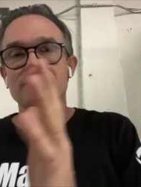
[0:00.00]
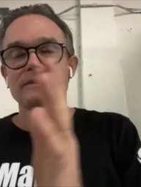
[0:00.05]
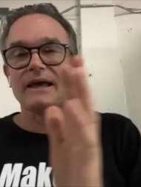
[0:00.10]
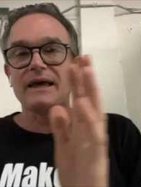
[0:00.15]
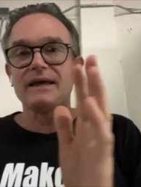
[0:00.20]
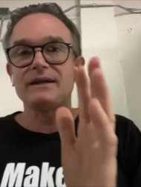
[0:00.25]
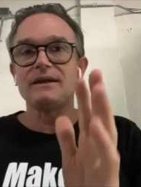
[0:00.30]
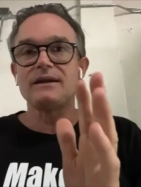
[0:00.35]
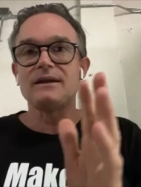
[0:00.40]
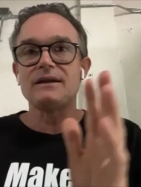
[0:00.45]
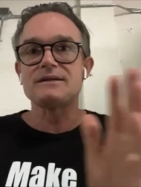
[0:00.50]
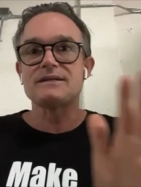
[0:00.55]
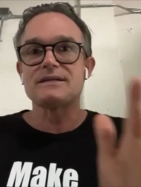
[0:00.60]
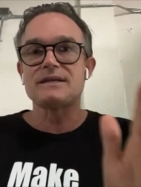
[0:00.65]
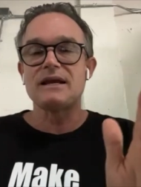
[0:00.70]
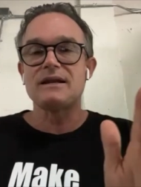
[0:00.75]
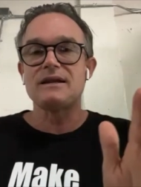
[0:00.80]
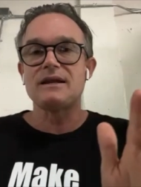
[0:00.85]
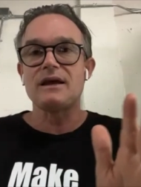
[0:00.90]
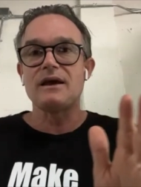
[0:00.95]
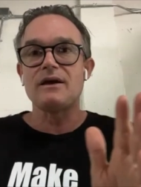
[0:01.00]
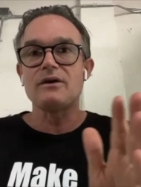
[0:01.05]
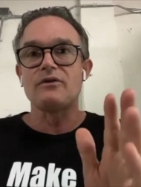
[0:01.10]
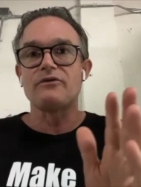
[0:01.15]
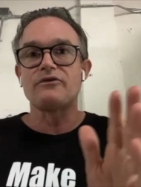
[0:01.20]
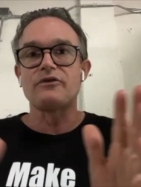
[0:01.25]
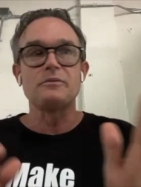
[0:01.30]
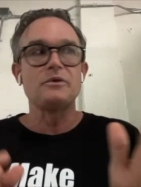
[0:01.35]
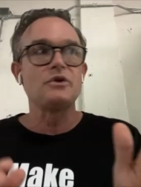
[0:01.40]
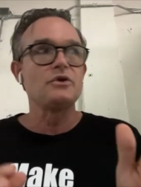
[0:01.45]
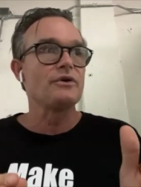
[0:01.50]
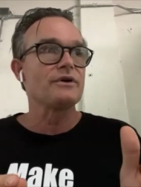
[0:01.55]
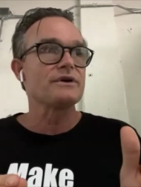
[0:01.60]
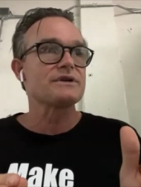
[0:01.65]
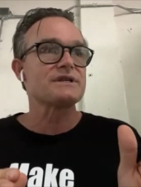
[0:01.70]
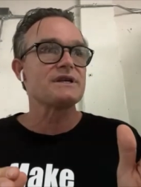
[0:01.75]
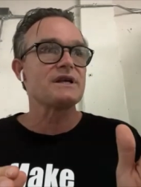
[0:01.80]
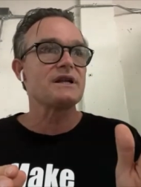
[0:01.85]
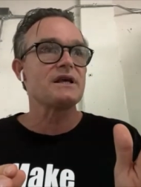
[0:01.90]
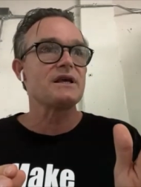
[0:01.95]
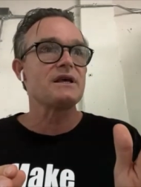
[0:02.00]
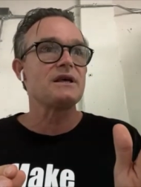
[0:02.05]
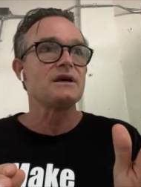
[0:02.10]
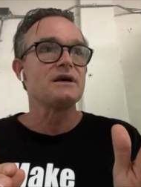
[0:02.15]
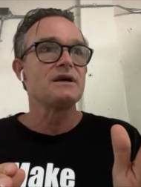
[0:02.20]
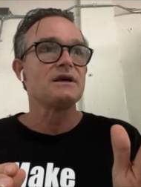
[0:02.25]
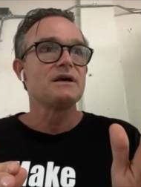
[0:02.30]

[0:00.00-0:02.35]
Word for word: landed in San Diego from New York City,